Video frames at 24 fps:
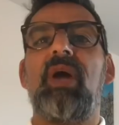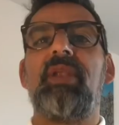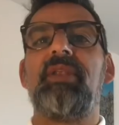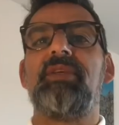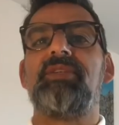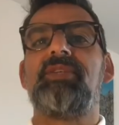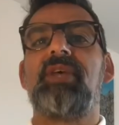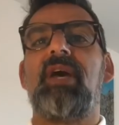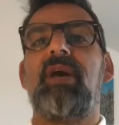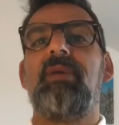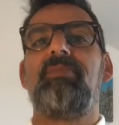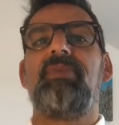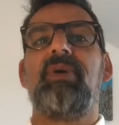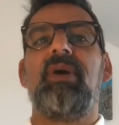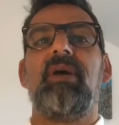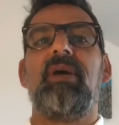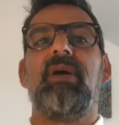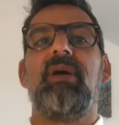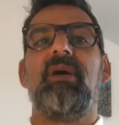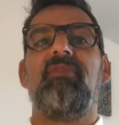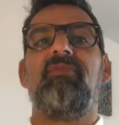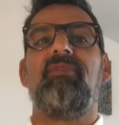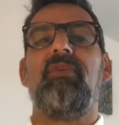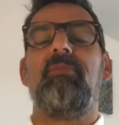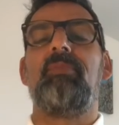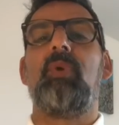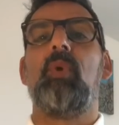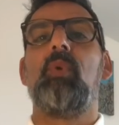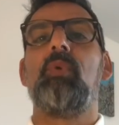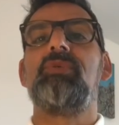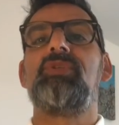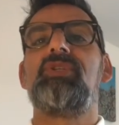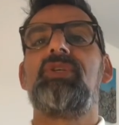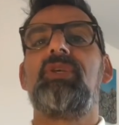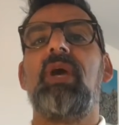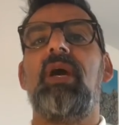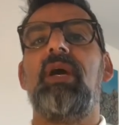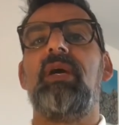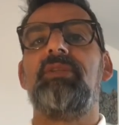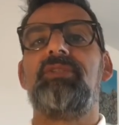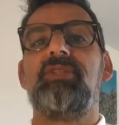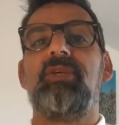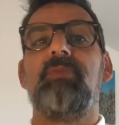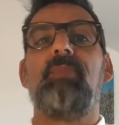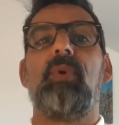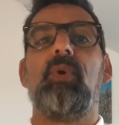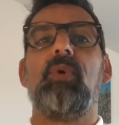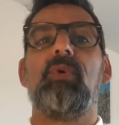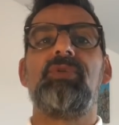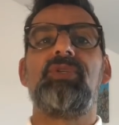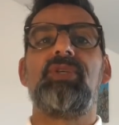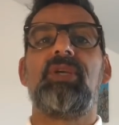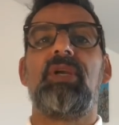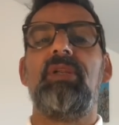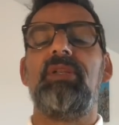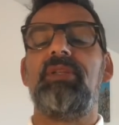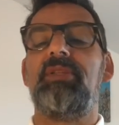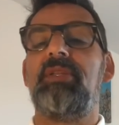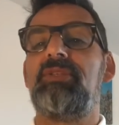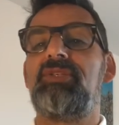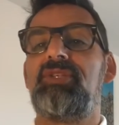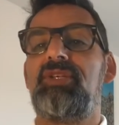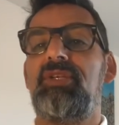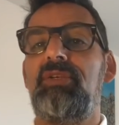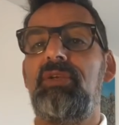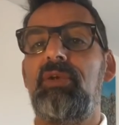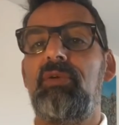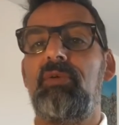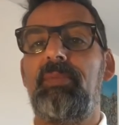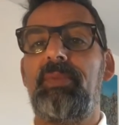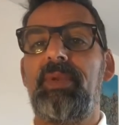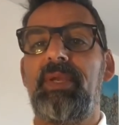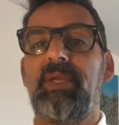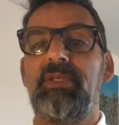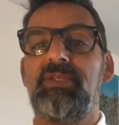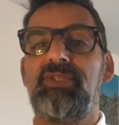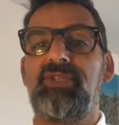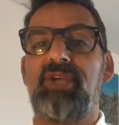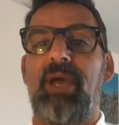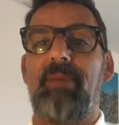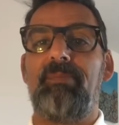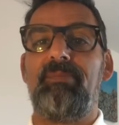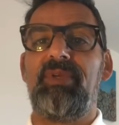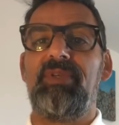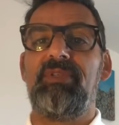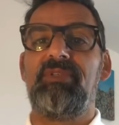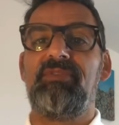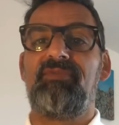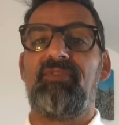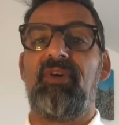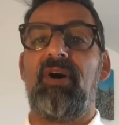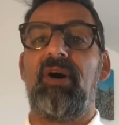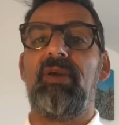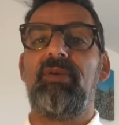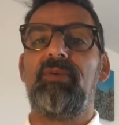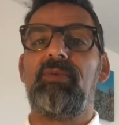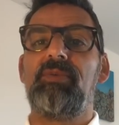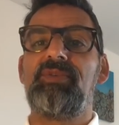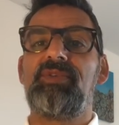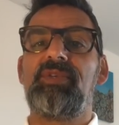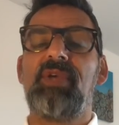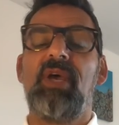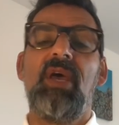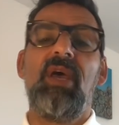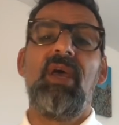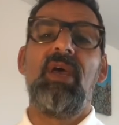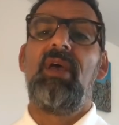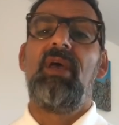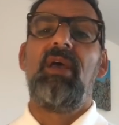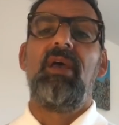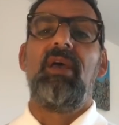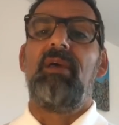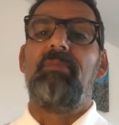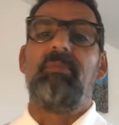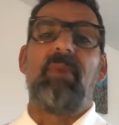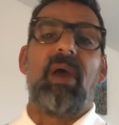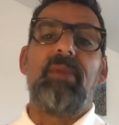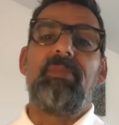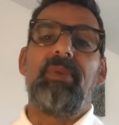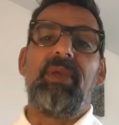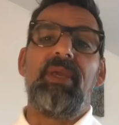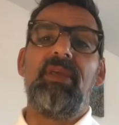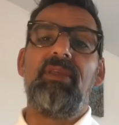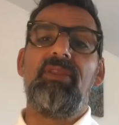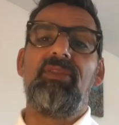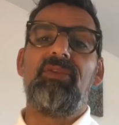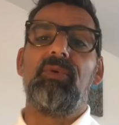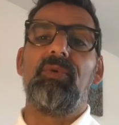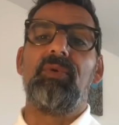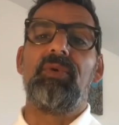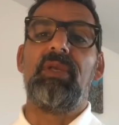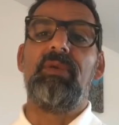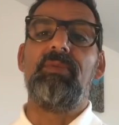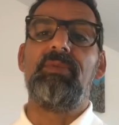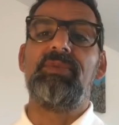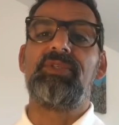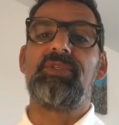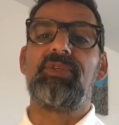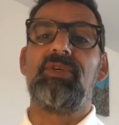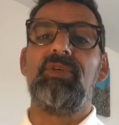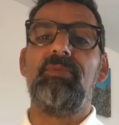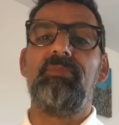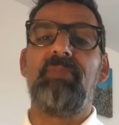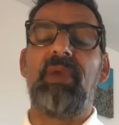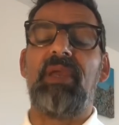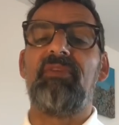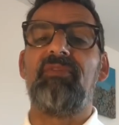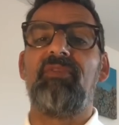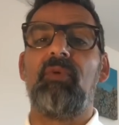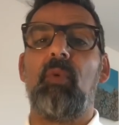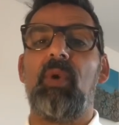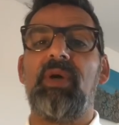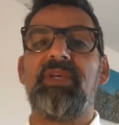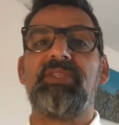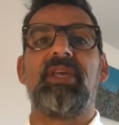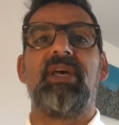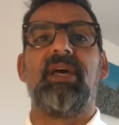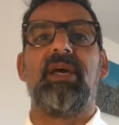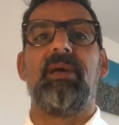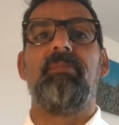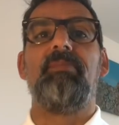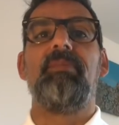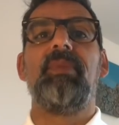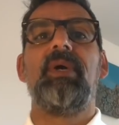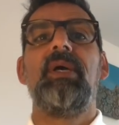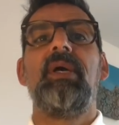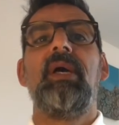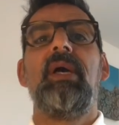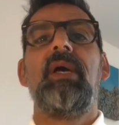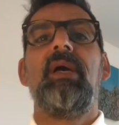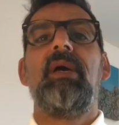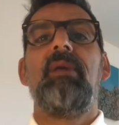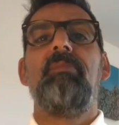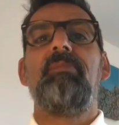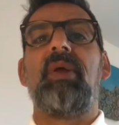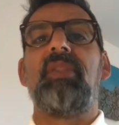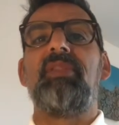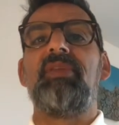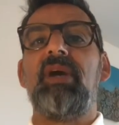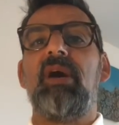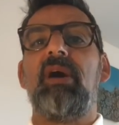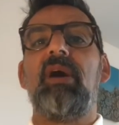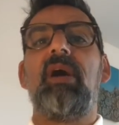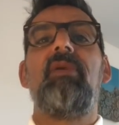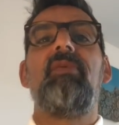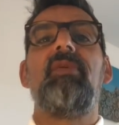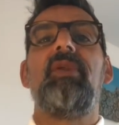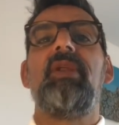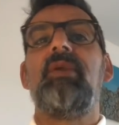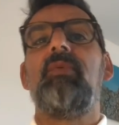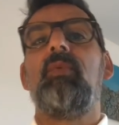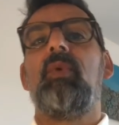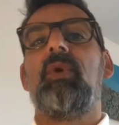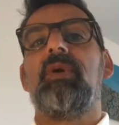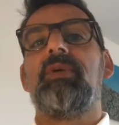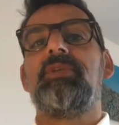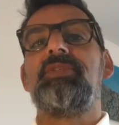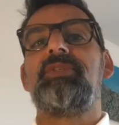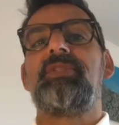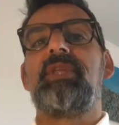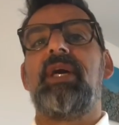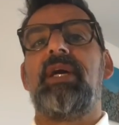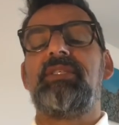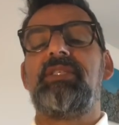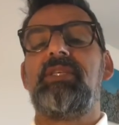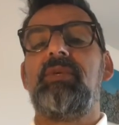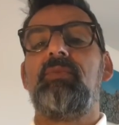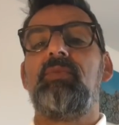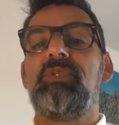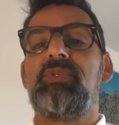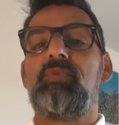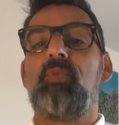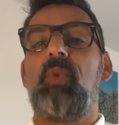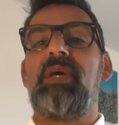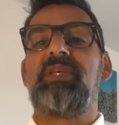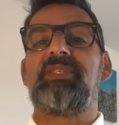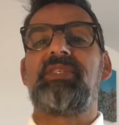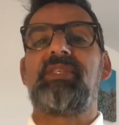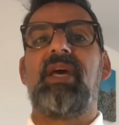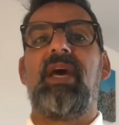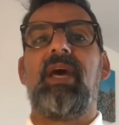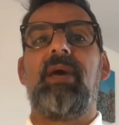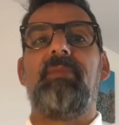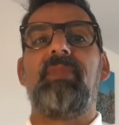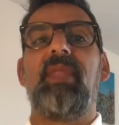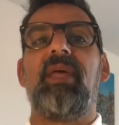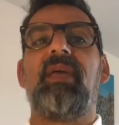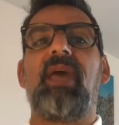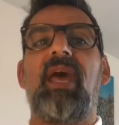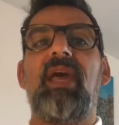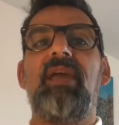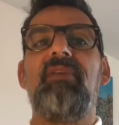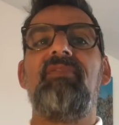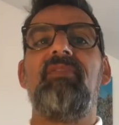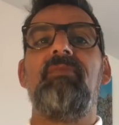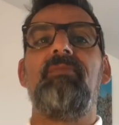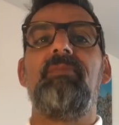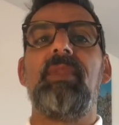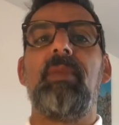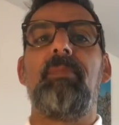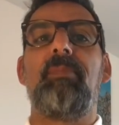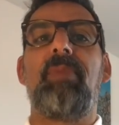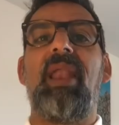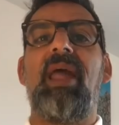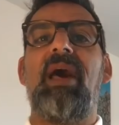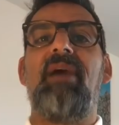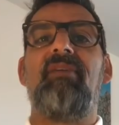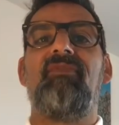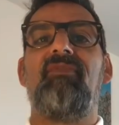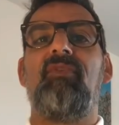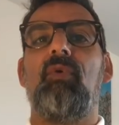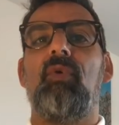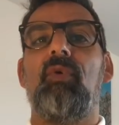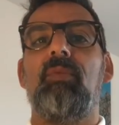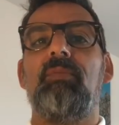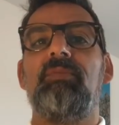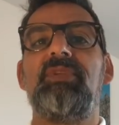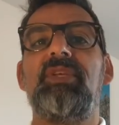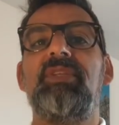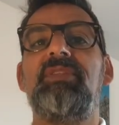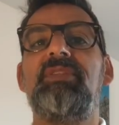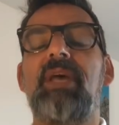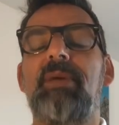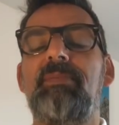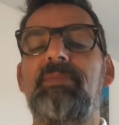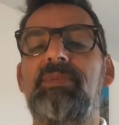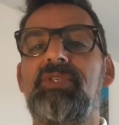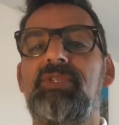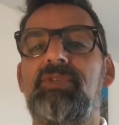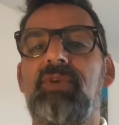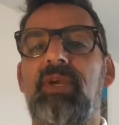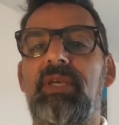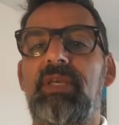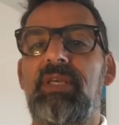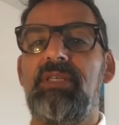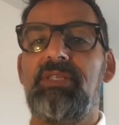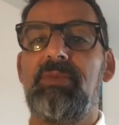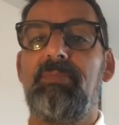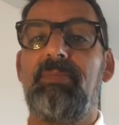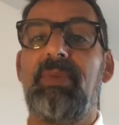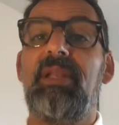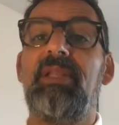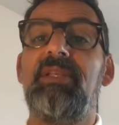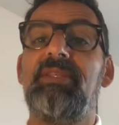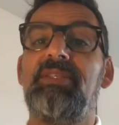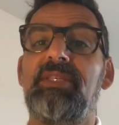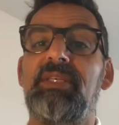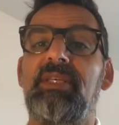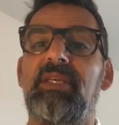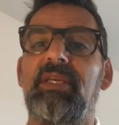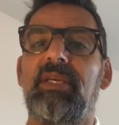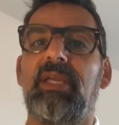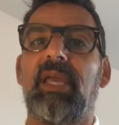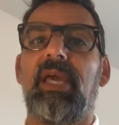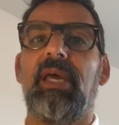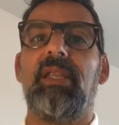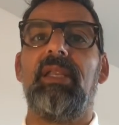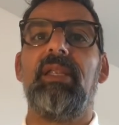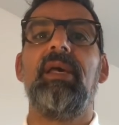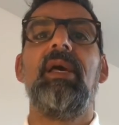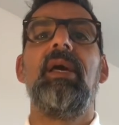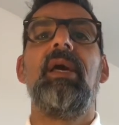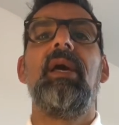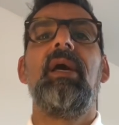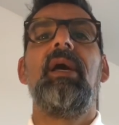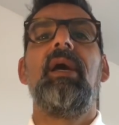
runners-up to Portugal in the European Champions finals. Maybe he thought he was too big for West Ham. But the irony was that it was West Ham that gave him the platform to demonstrate his ability again,